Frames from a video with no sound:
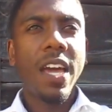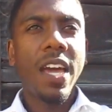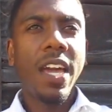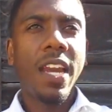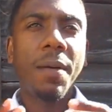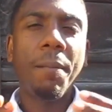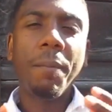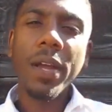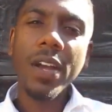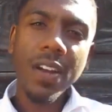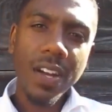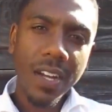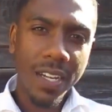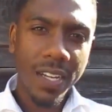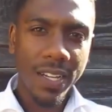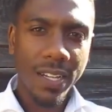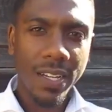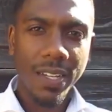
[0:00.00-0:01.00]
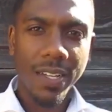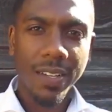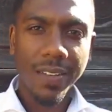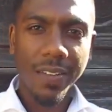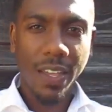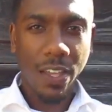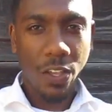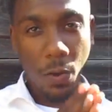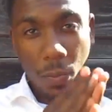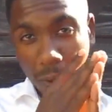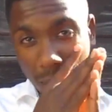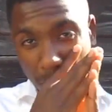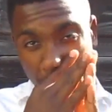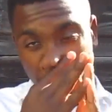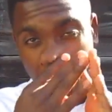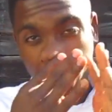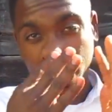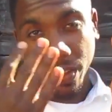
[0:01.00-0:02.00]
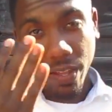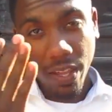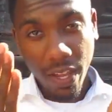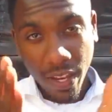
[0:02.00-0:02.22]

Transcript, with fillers: In America, and you're probably